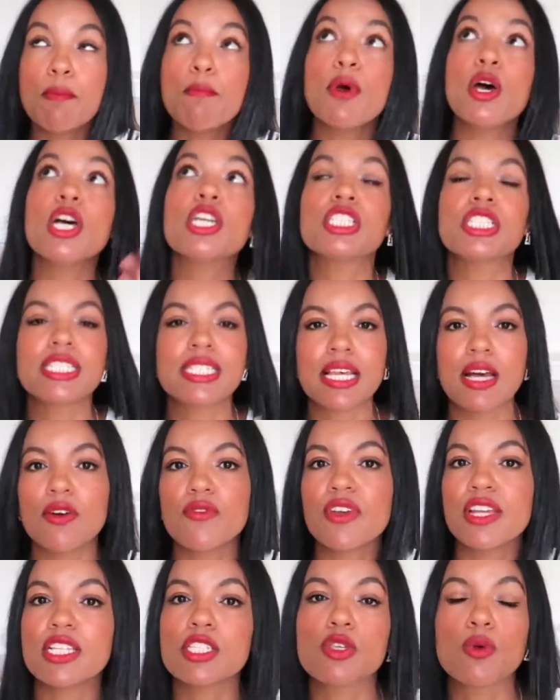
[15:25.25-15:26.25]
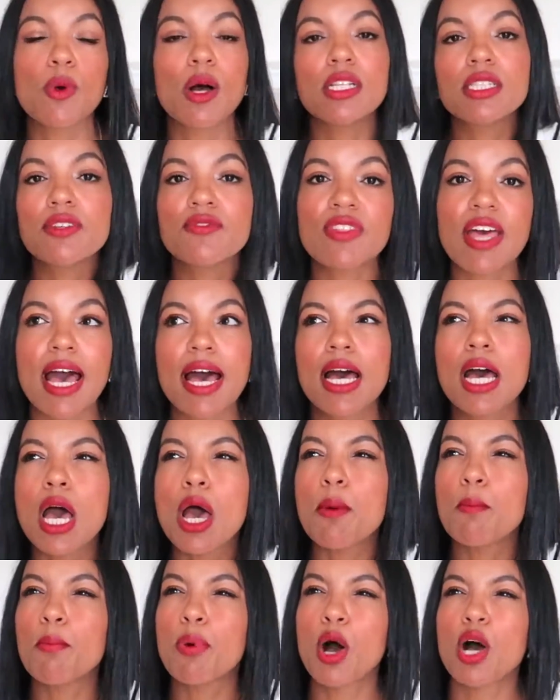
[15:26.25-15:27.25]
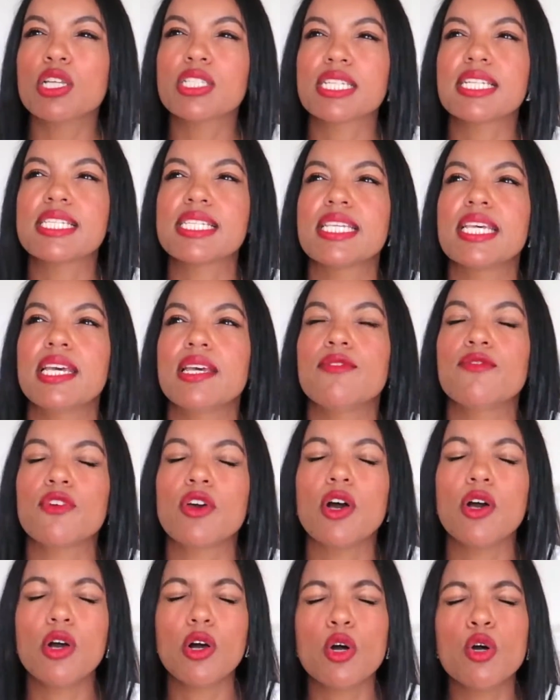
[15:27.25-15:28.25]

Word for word: immerse yourself into all of that positive,